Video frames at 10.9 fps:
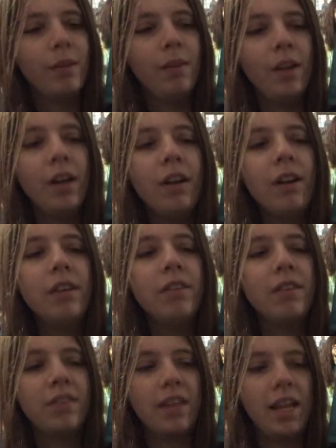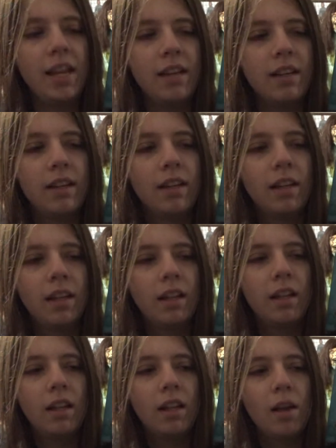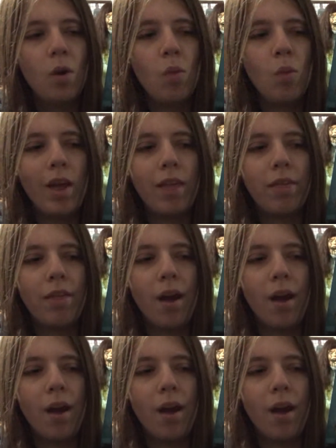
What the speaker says: There is a scene with